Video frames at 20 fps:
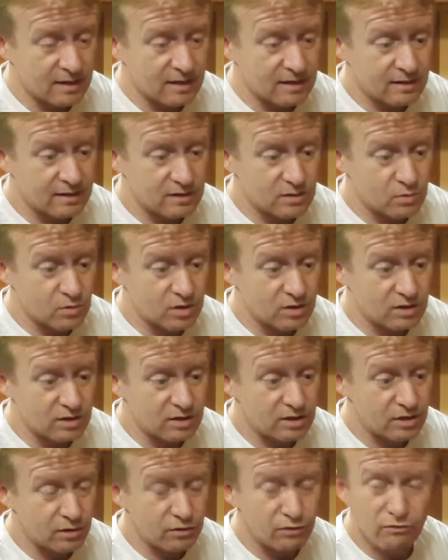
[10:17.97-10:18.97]
This one,
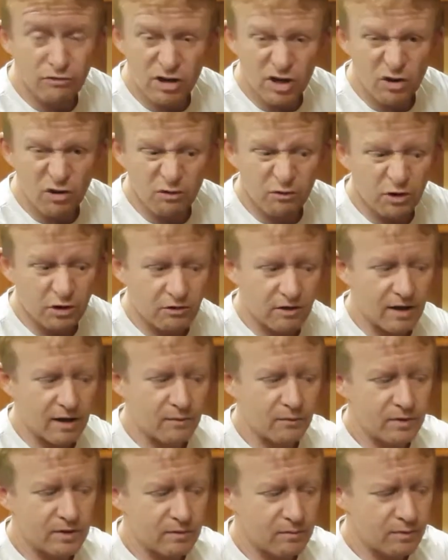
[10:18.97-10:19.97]
you know, you've really got to figure out
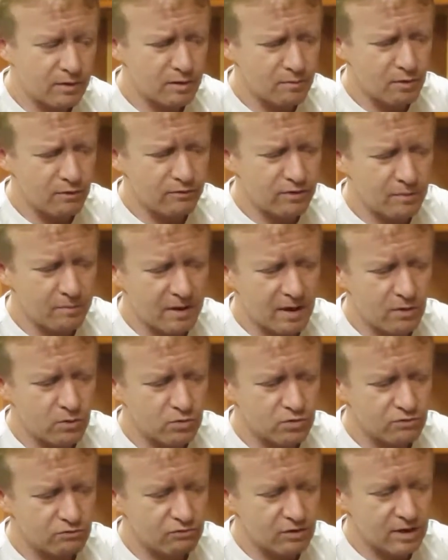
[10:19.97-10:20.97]
when you're moving the
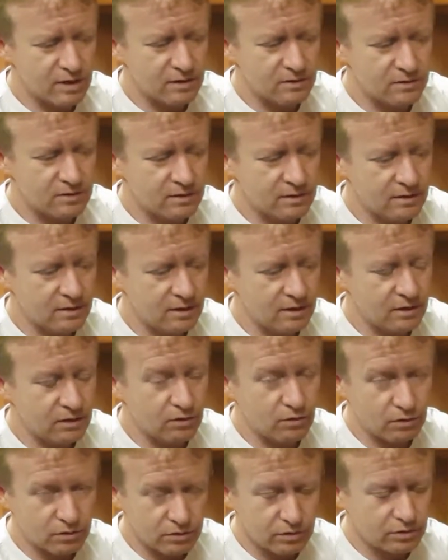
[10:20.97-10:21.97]
petals around. You've
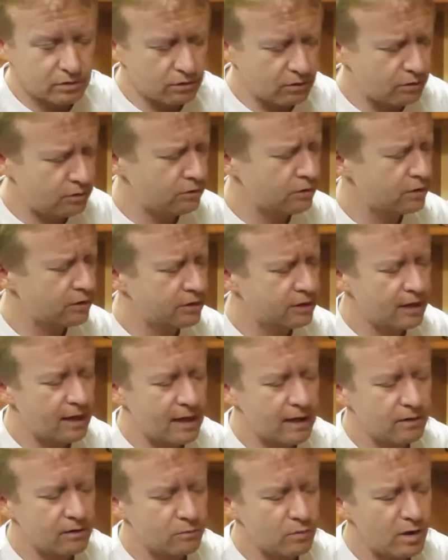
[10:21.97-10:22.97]
got to look and think,
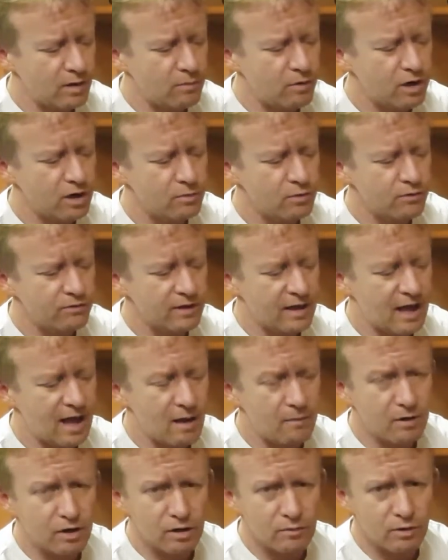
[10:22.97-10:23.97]
where am I going to move that? How
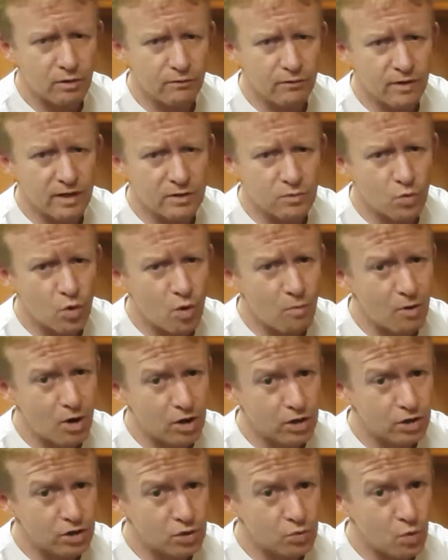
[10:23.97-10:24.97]
am I going to move this? What am I
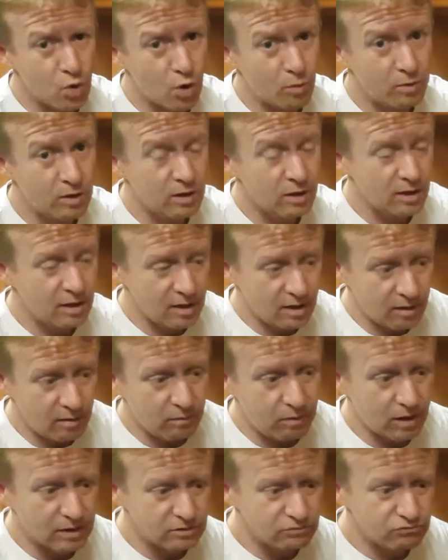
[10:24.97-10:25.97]
going to swap?
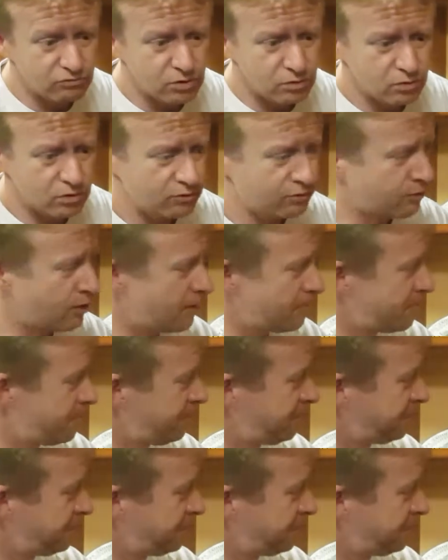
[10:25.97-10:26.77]
That's real good fun.